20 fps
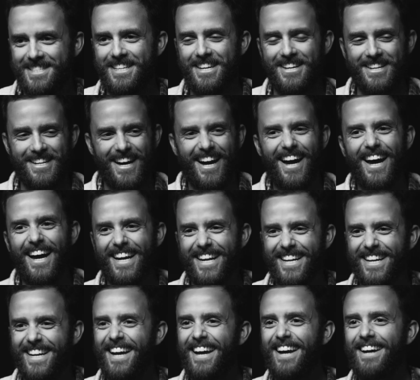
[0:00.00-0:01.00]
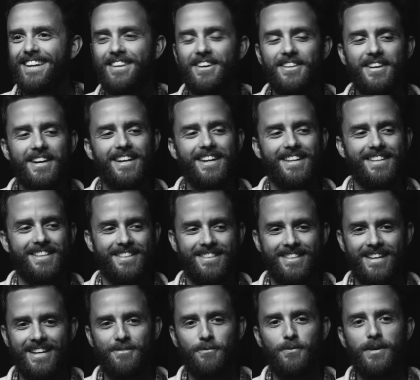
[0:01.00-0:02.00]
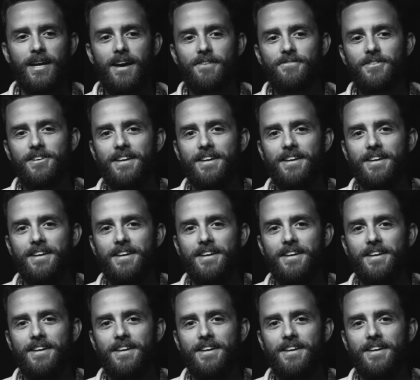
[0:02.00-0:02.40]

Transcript: They're like, we have